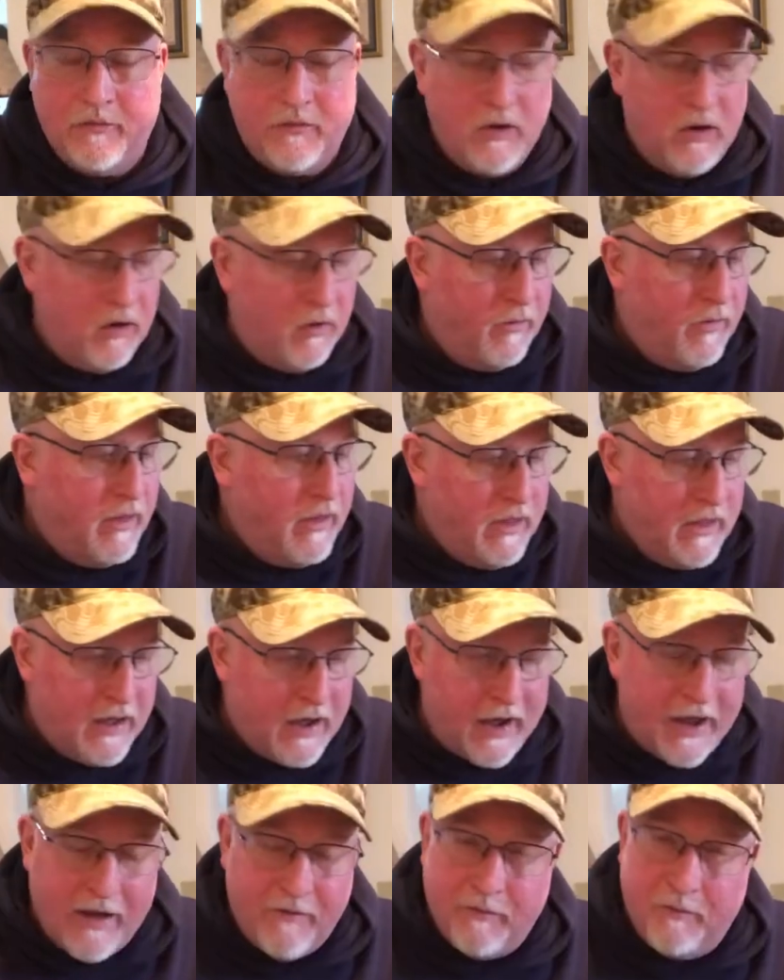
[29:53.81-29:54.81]
So
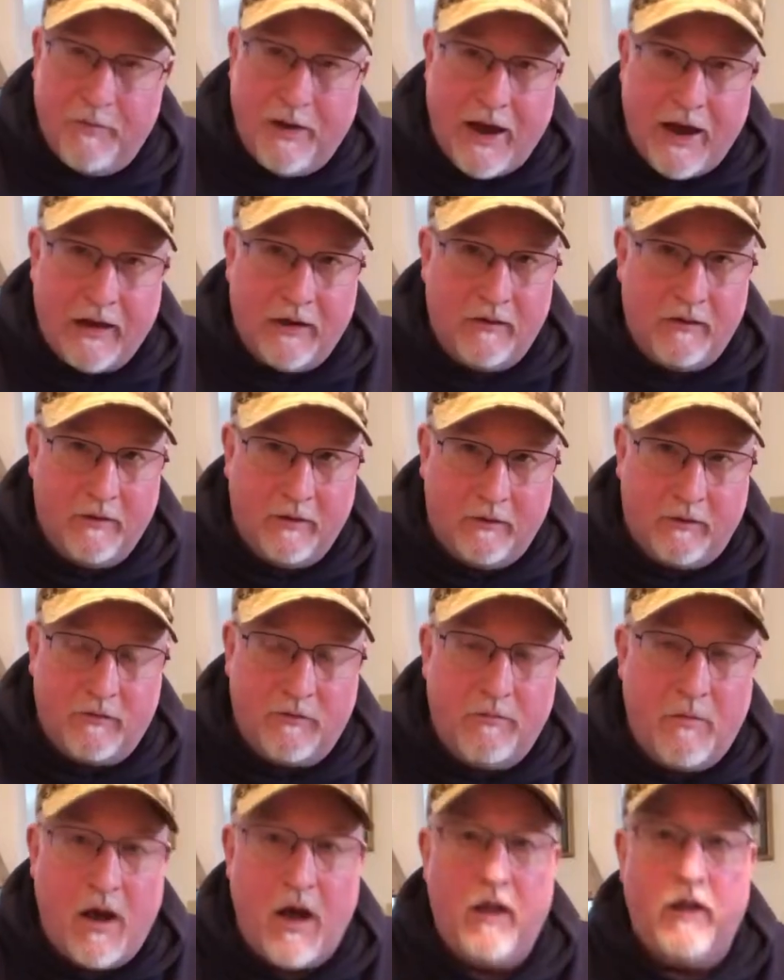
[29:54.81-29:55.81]
I have a bottle that's
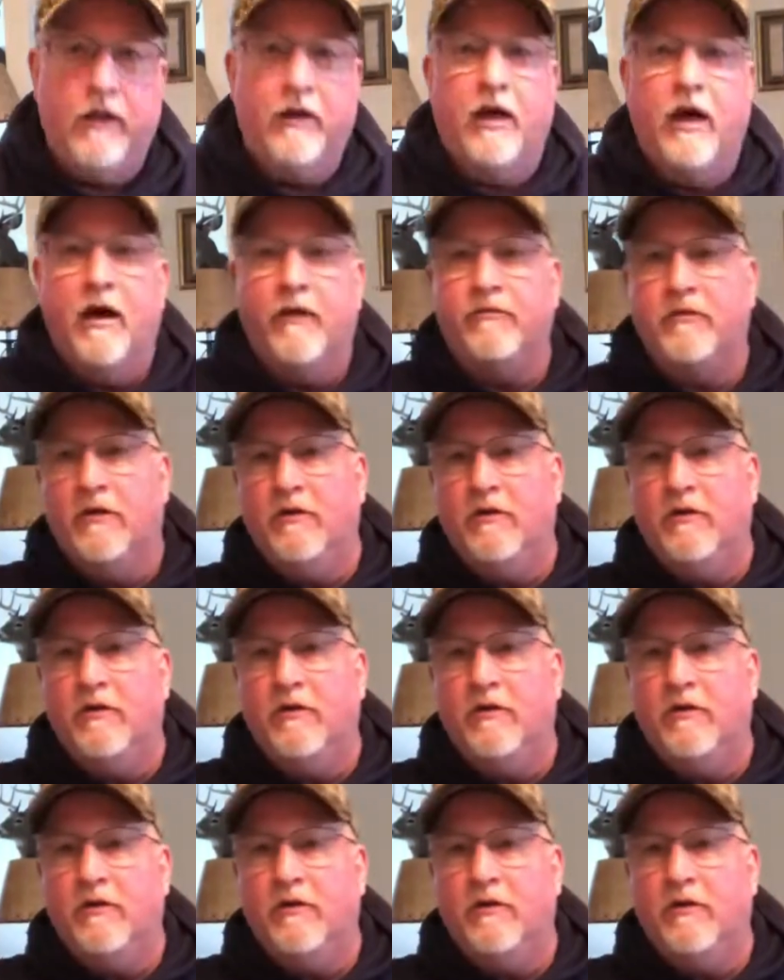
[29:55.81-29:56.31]
small enough